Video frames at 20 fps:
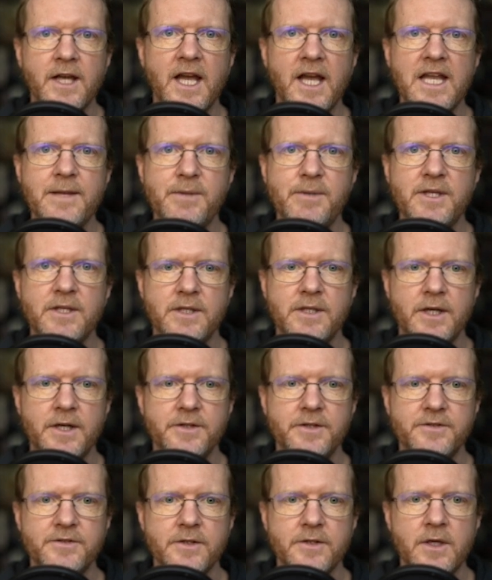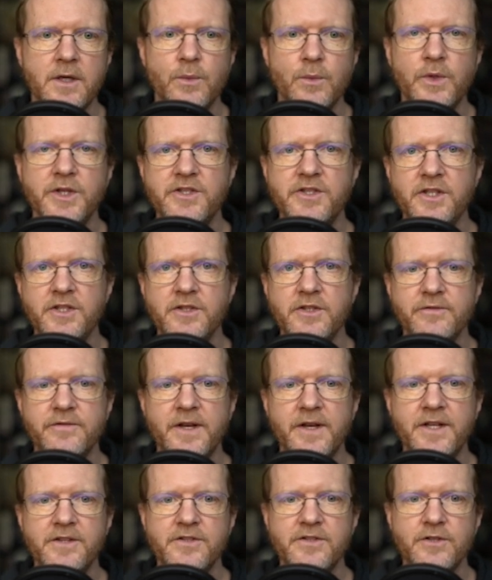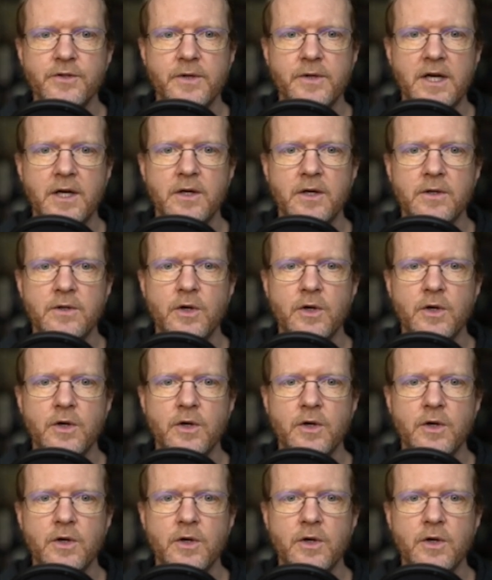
APIs, which interface to our